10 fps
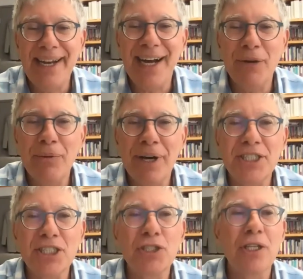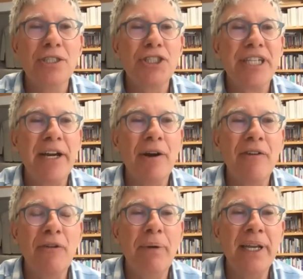I want to just share
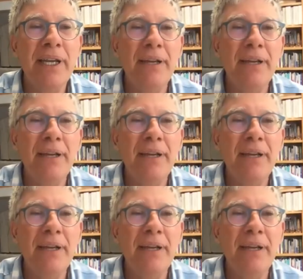everybody